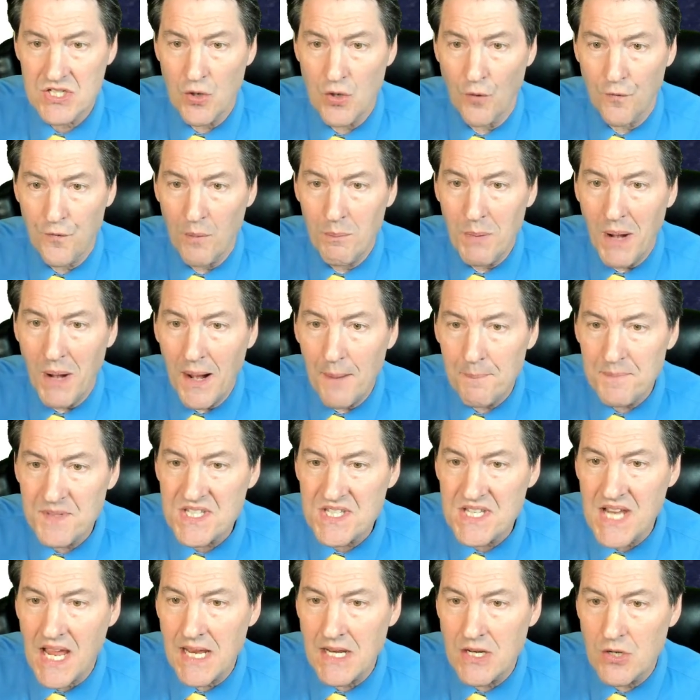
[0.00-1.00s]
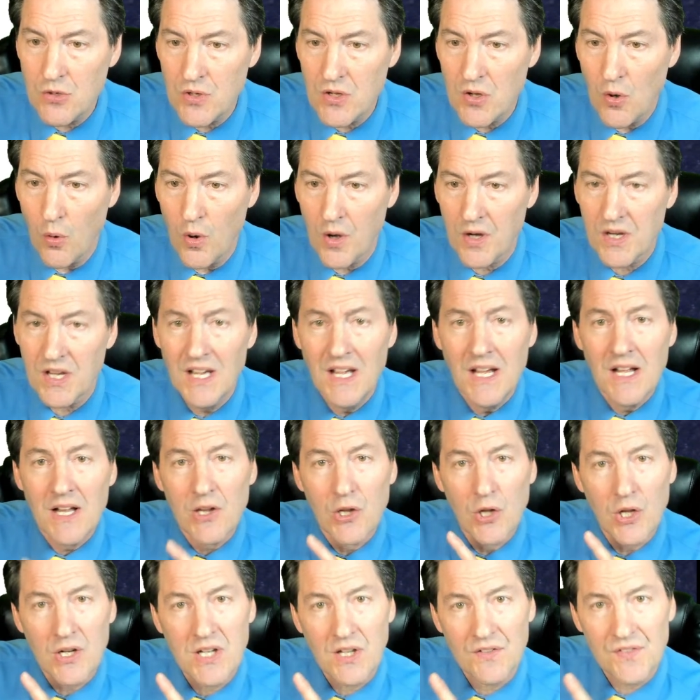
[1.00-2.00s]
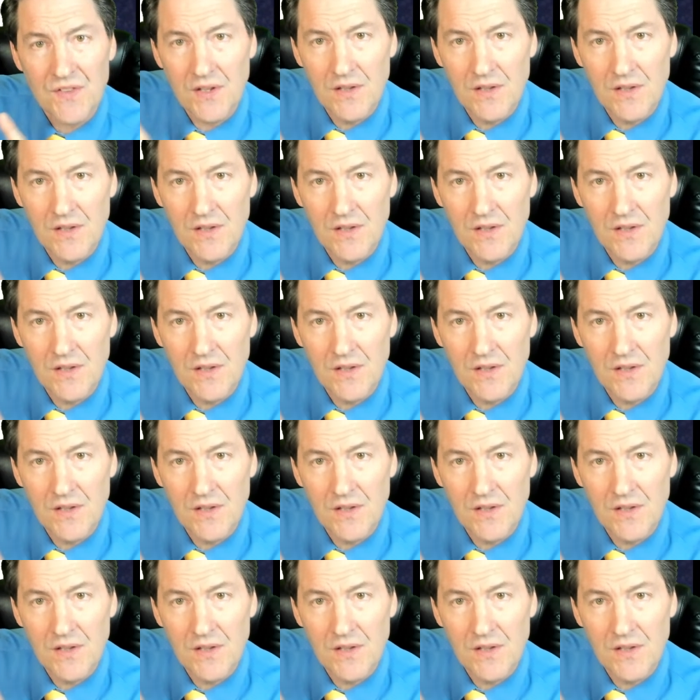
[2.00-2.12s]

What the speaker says: So from upstate New York, look at